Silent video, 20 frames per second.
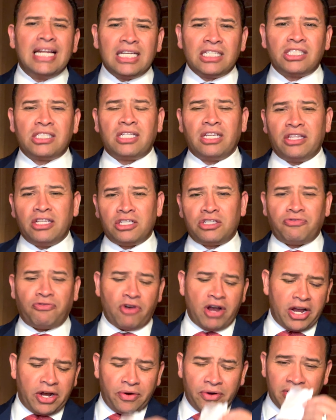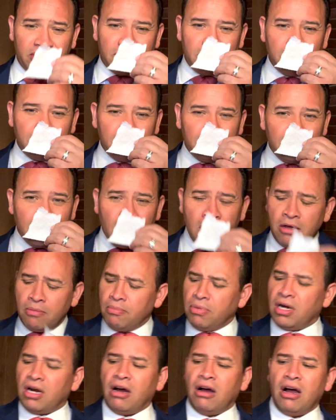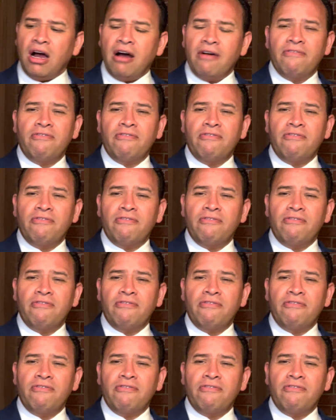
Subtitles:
to this fragrance. But a